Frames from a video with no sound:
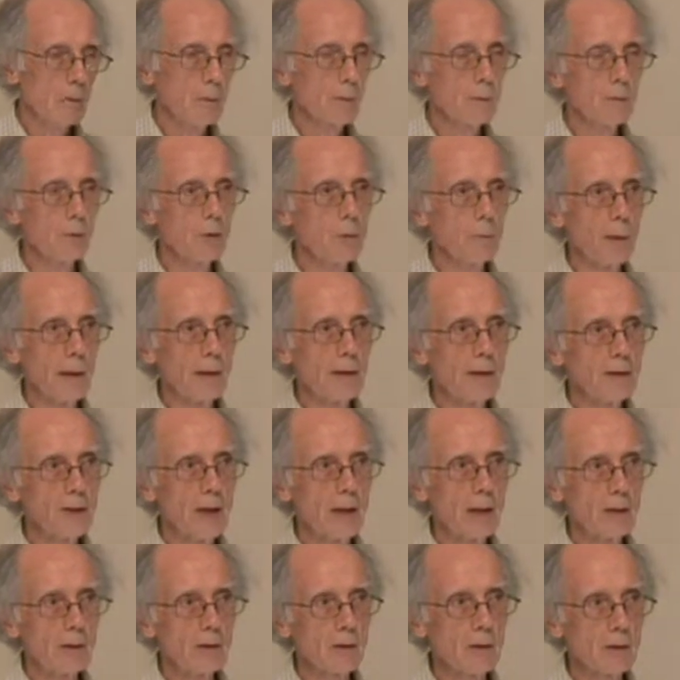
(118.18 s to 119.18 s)

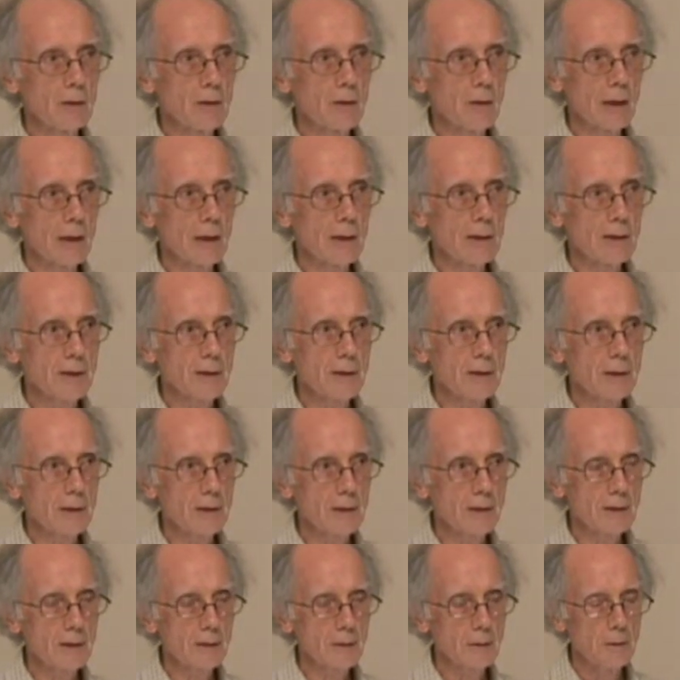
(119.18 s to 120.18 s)
humanitarian
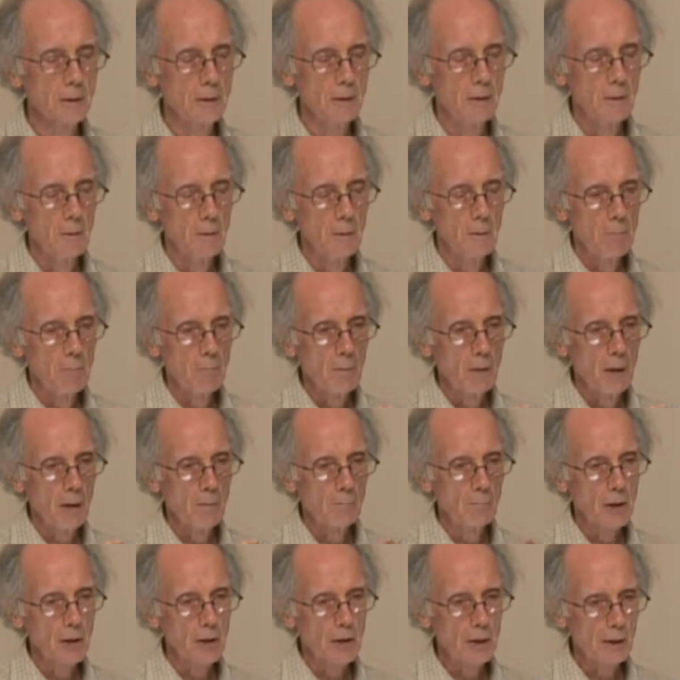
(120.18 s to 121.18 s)
crises,
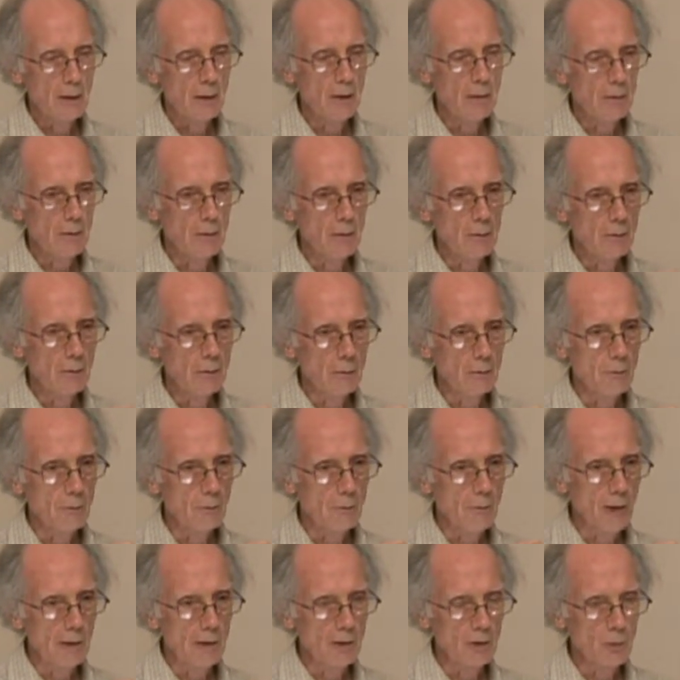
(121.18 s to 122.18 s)
and particularly look at the
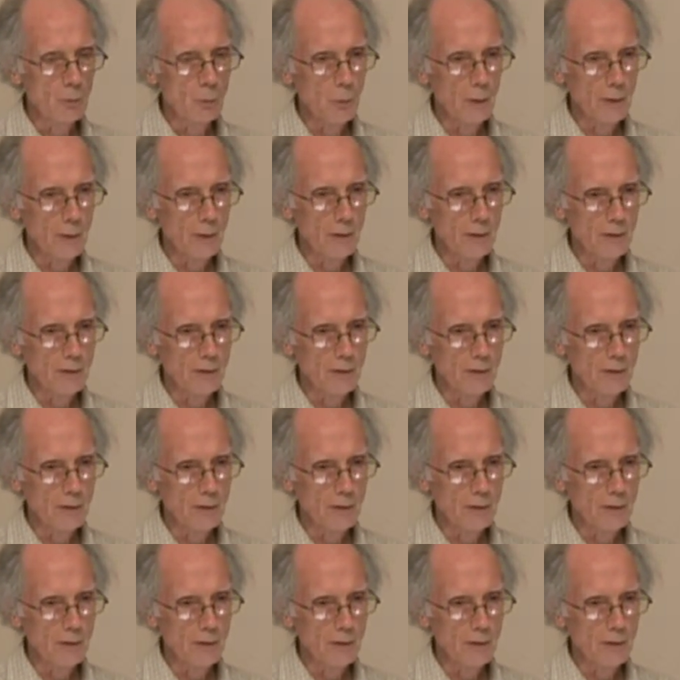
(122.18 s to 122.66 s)
Venezuelan